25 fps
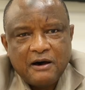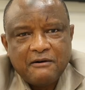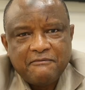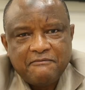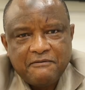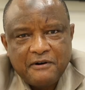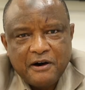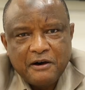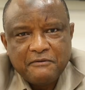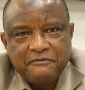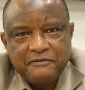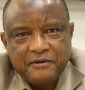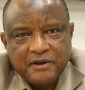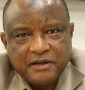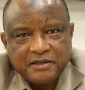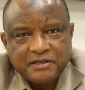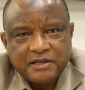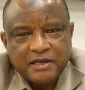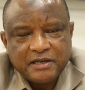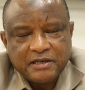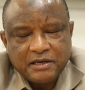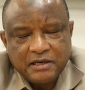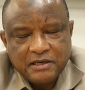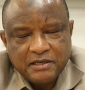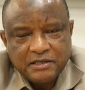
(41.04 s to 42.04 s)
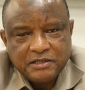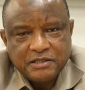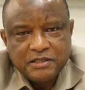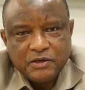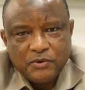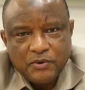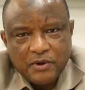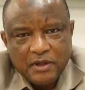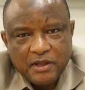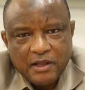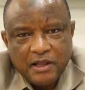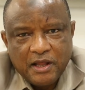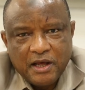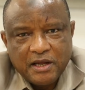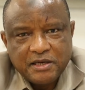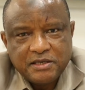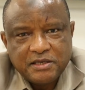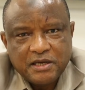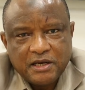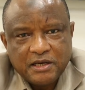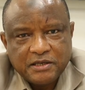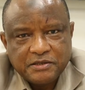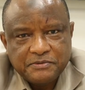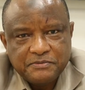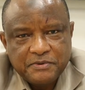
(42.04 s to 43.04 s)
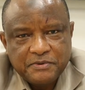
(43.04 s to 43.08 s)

are perfect, at least the one that has